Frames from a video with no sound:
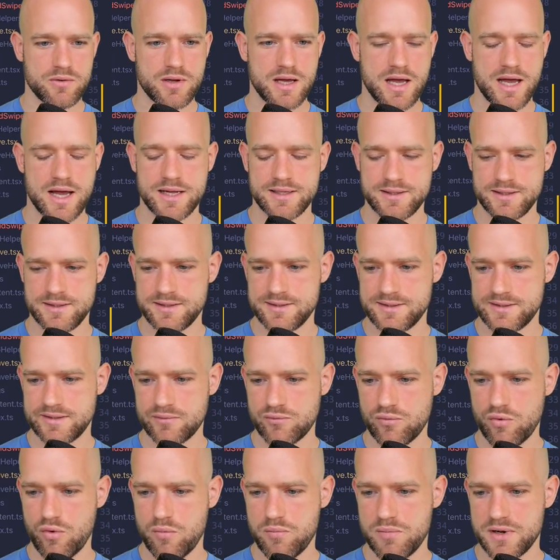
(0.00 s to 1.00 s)
add
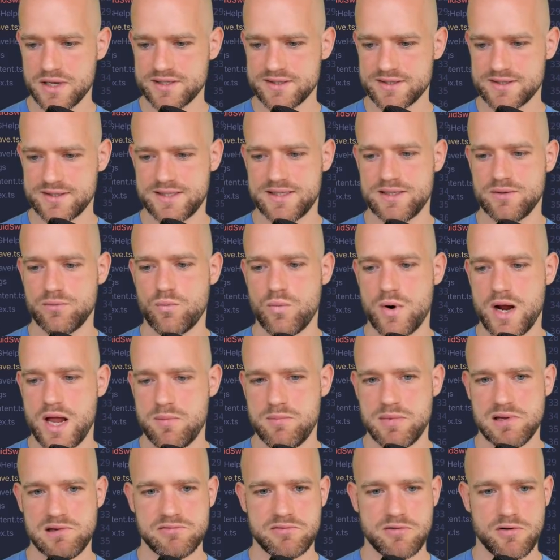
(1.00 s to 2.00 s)
0 opacity way
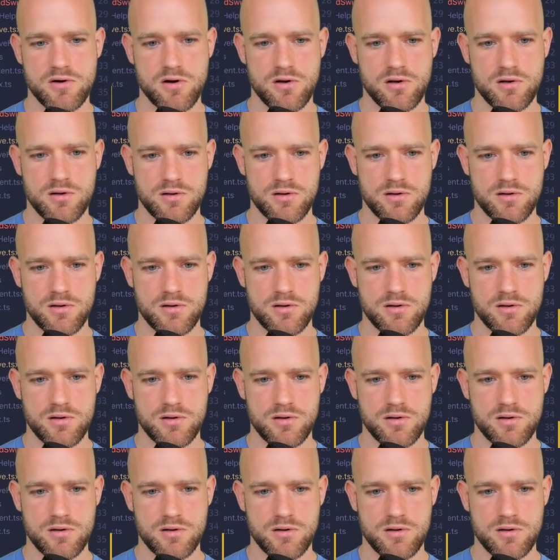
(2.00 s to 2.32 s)
before